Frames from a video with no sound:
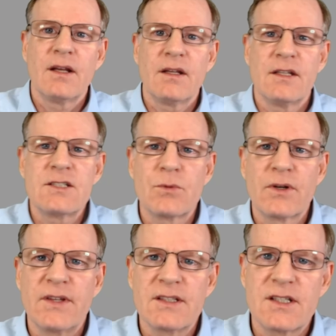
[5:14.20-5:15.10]
This is where
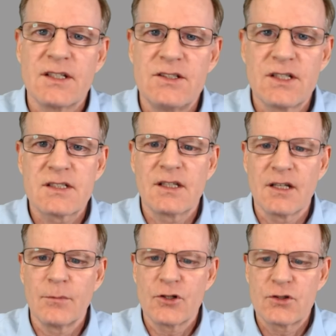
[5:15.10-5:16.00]
things get just a
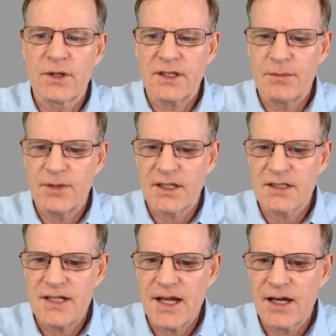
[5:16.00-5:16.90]
little more tricky,
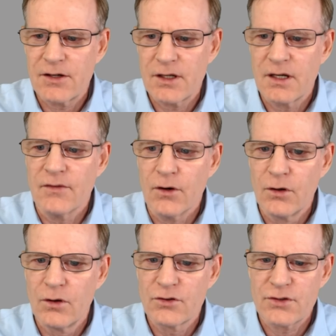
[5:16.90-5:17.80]
because now you have
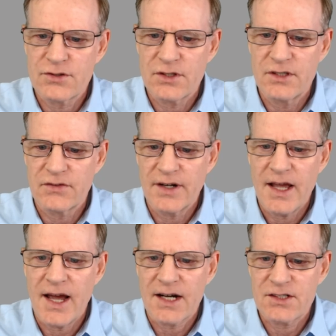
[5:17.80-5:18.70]
all sorts of different
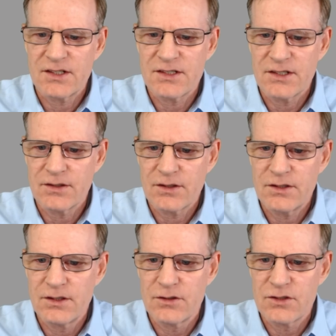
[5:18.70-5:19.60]
actions that you could
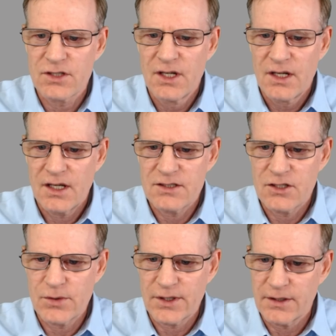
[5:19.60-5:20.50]
use as a
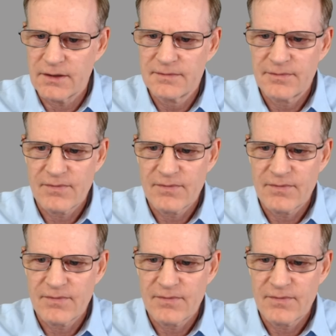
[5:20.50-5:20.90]
trigger.